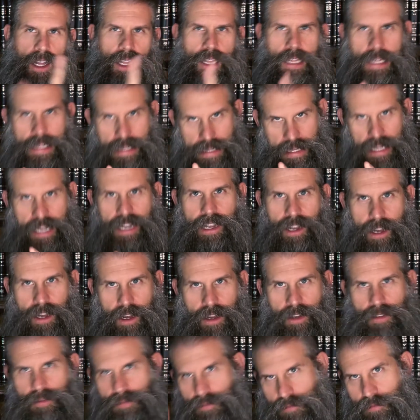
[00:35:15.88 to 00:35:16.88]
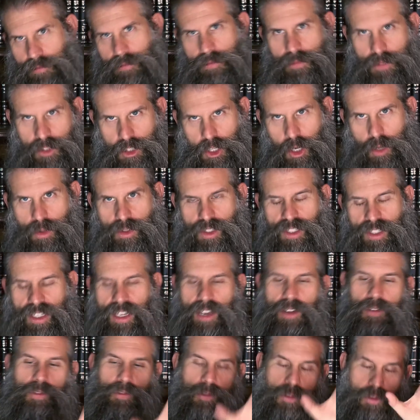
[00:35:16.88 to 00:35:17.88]
Leah,
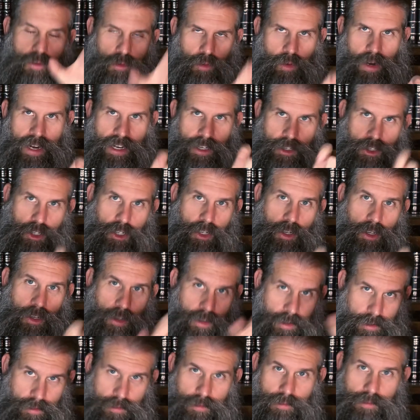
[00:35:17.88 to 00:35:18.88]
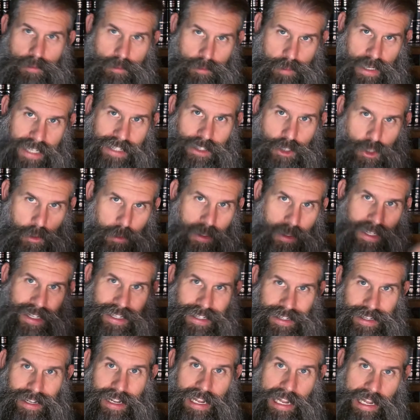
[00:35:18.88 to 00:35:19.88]
Yosef, Rachel,
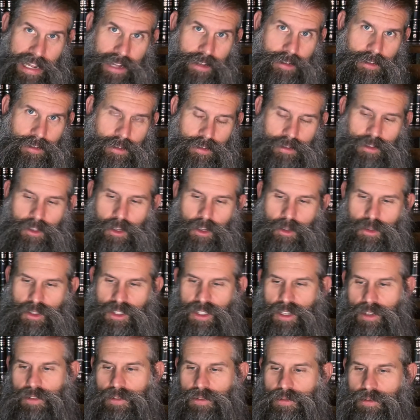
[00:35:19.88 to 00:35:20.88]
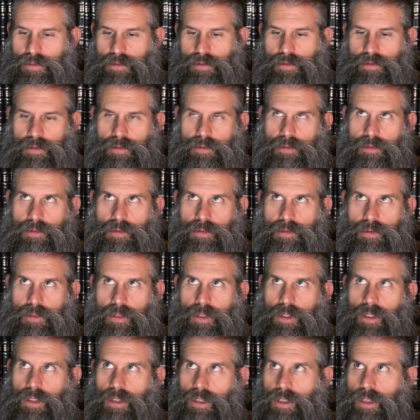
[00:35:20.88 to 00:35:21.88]
Benjamin, and Yosef.
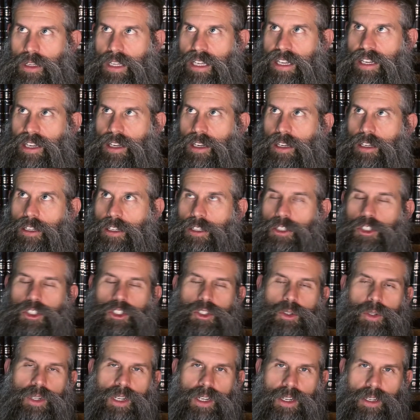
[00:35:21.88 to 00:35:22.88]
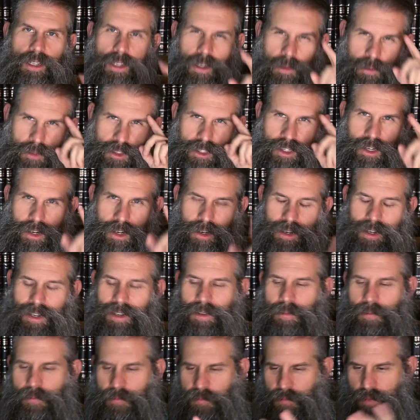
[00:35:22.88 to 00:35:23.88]
Leah, Judah,
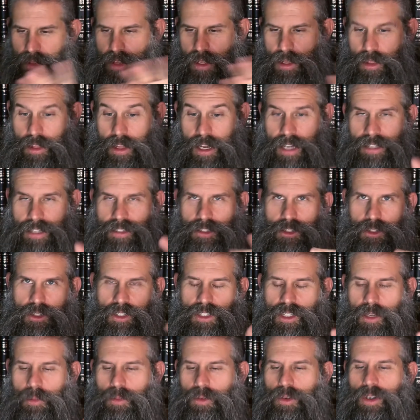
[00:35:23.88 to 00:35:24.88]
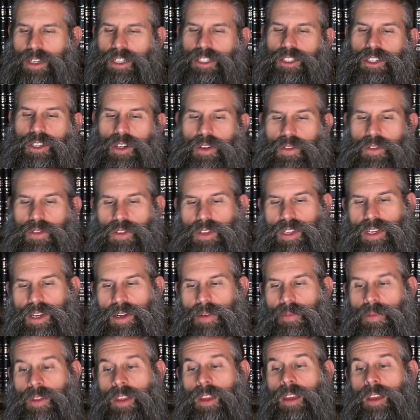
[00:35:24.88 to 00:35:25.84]
That's your separation over there.